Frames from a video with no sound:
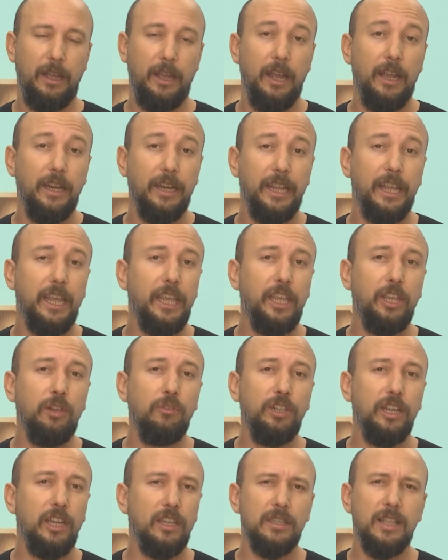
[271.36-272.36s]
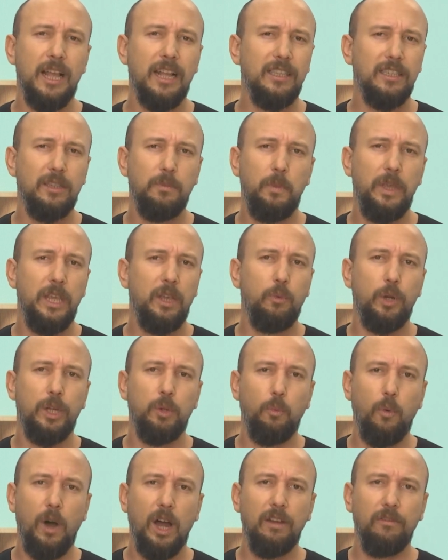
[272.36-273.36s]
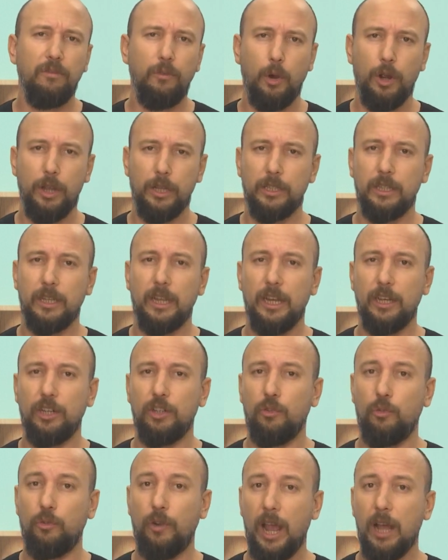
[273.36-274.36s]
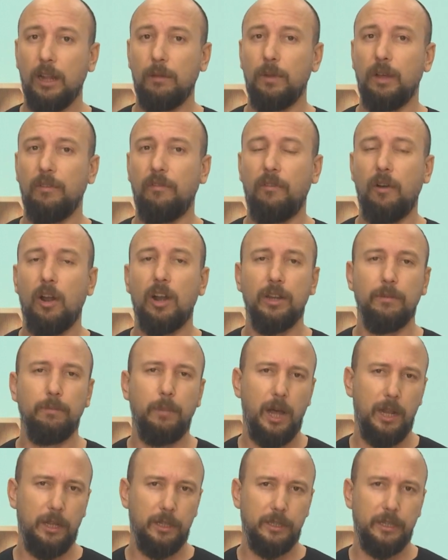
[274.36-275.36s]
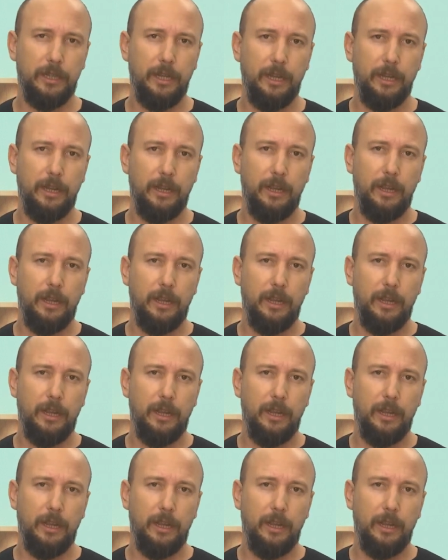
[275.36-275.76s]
The EU does not speak with one voice in the realm of foreign policy.